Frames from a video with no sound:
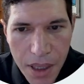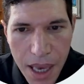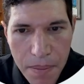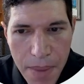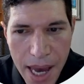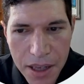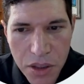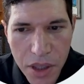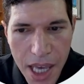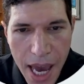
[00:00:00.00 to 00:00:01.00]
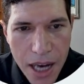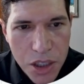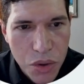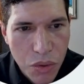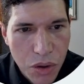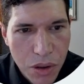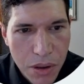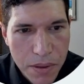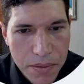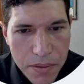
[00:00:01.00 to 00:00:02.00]
getting back to the
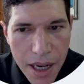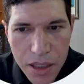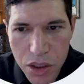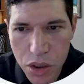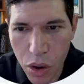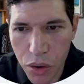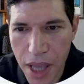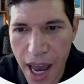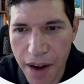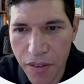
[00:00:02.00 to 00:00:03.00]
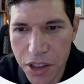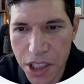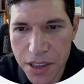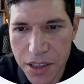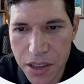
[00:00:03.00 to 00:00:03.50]
actual sold averages.